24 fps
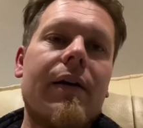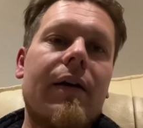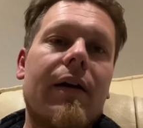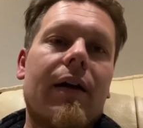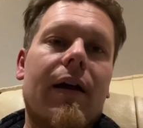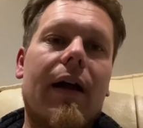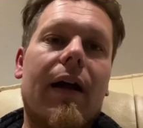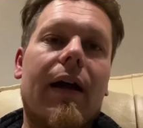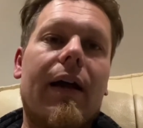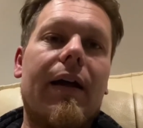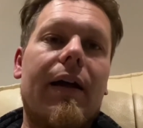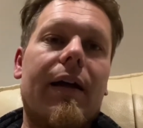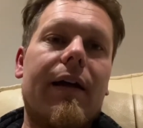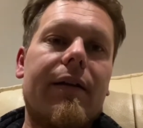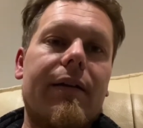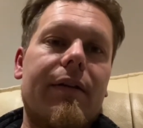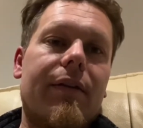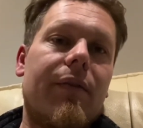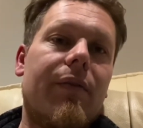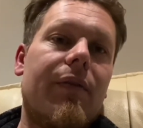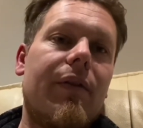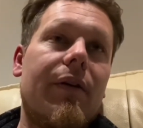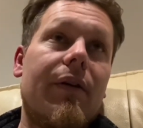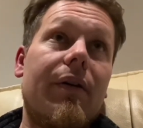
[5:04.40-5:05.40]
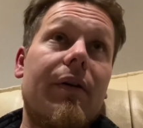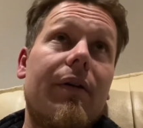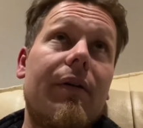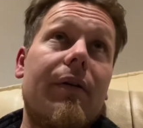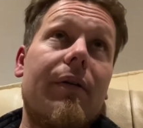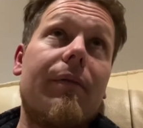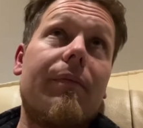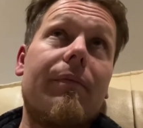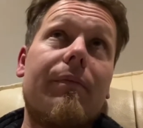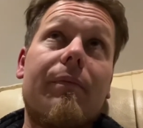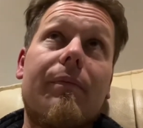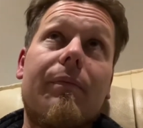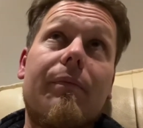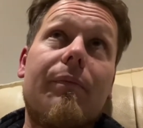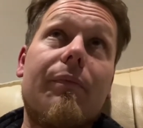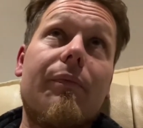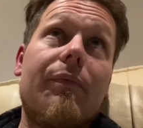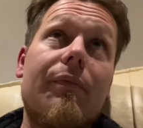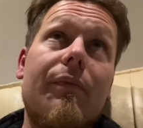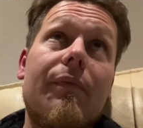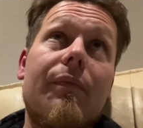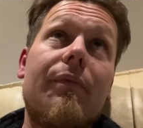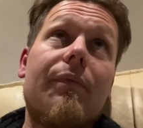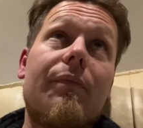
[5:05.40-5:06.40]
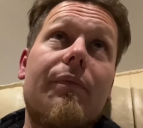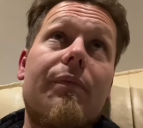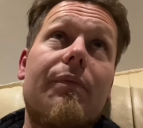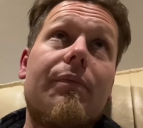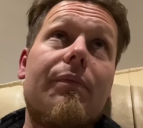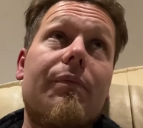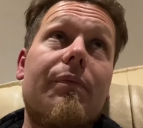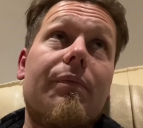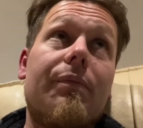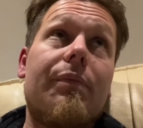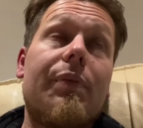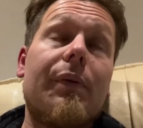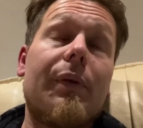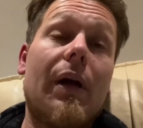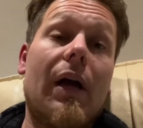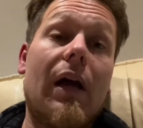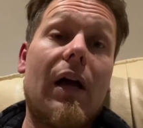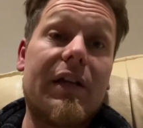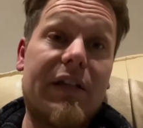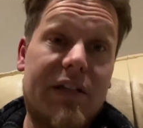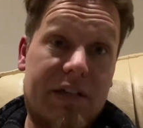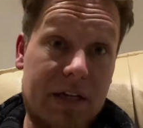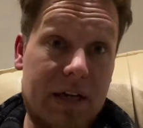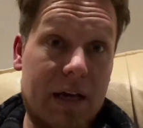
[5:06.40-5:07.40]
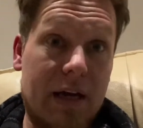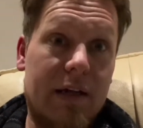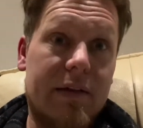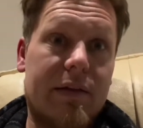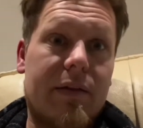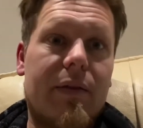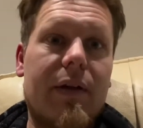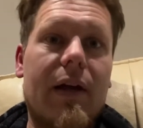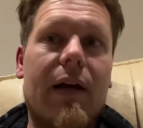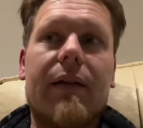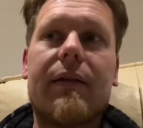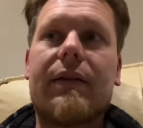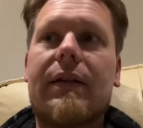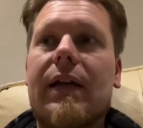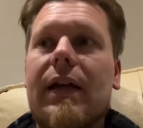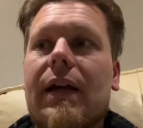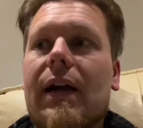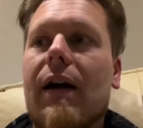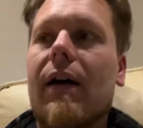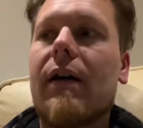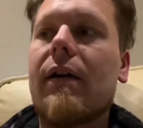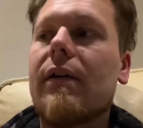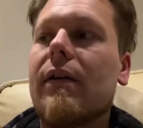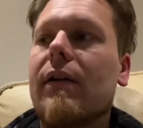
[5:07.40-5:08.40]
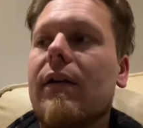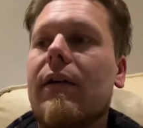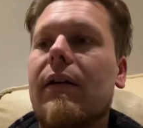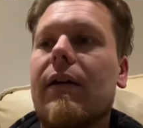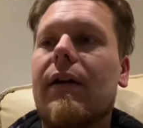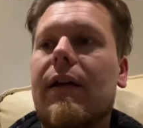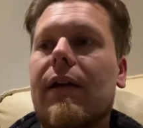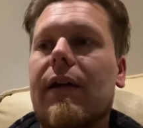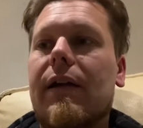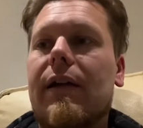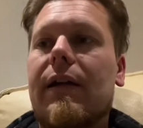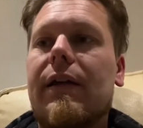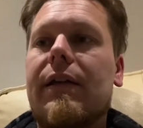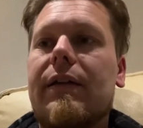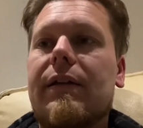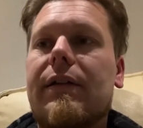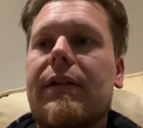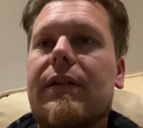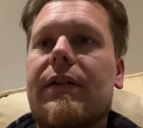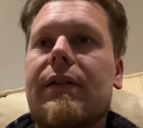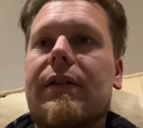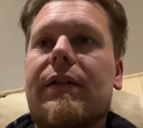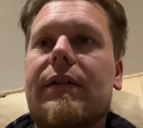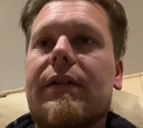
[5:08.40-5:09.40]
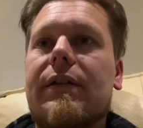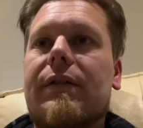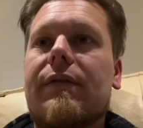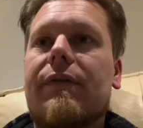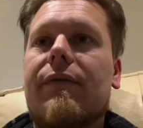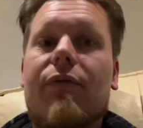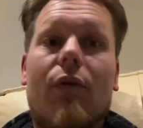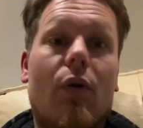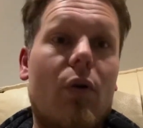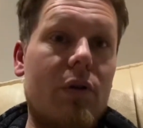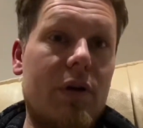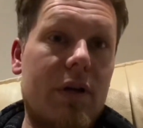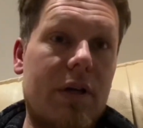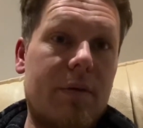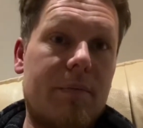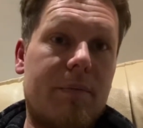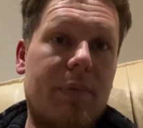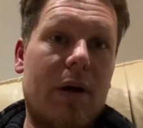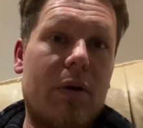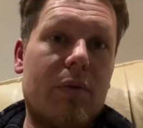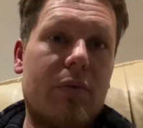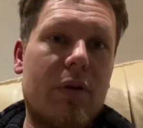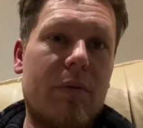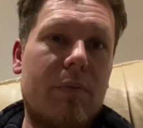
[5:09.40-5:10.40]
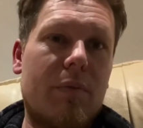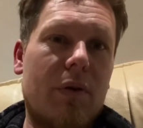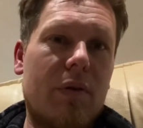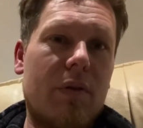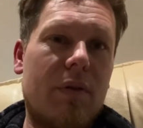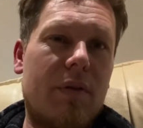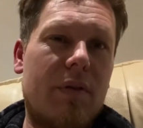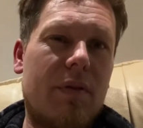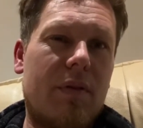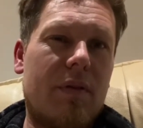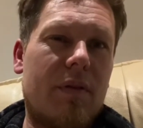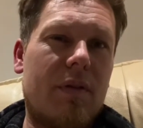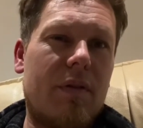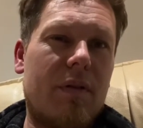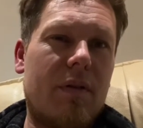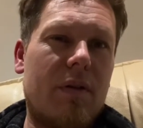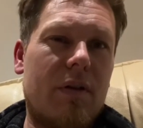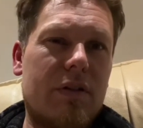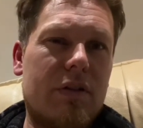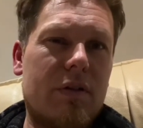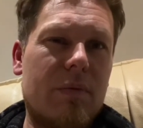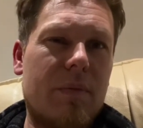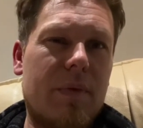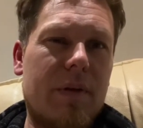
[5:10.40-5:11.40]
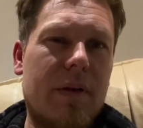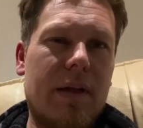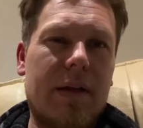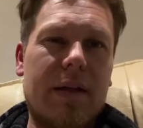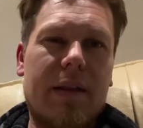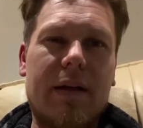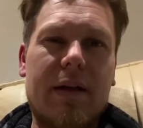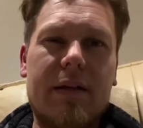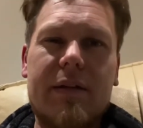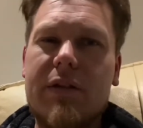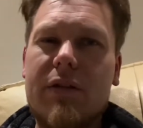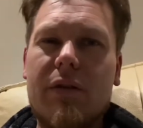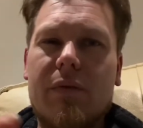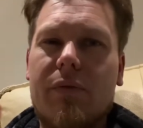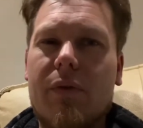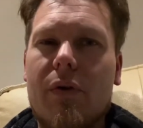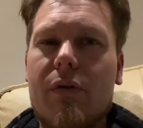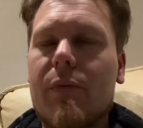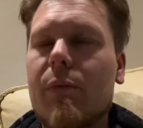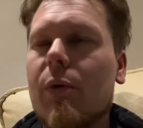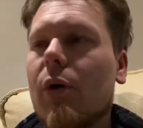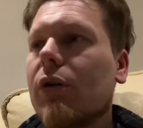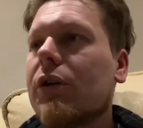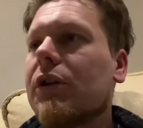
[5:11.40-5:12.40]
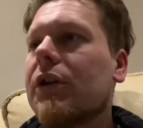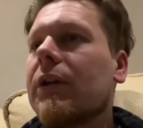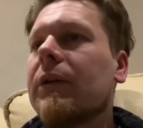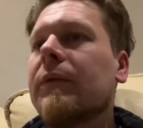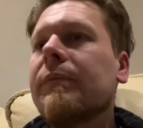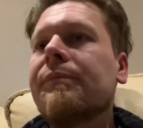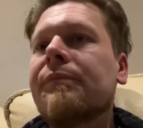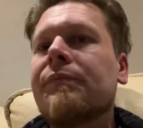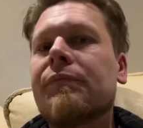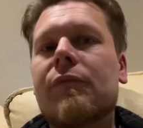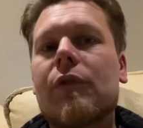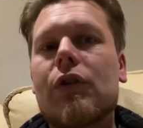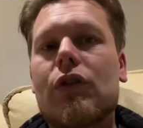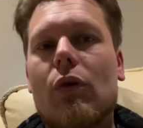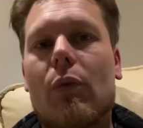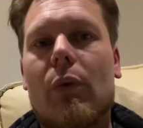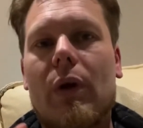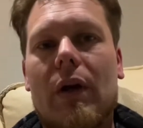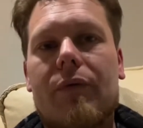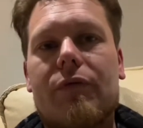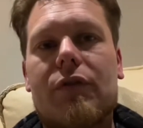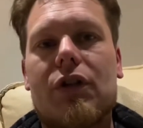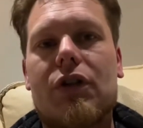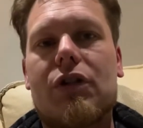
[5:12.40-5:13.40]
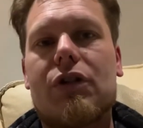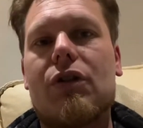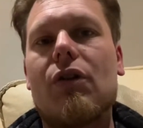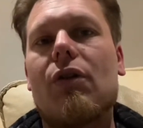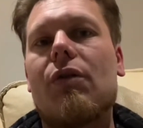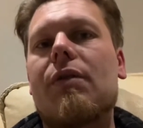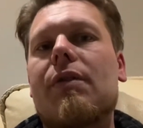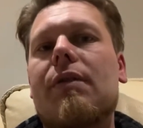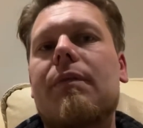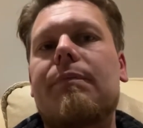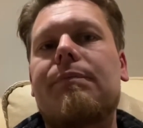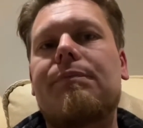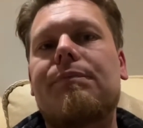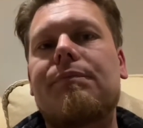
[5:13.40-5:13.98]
And the Seat, the Altea, is £14 a month or something like that. It's not very much. So what I've just done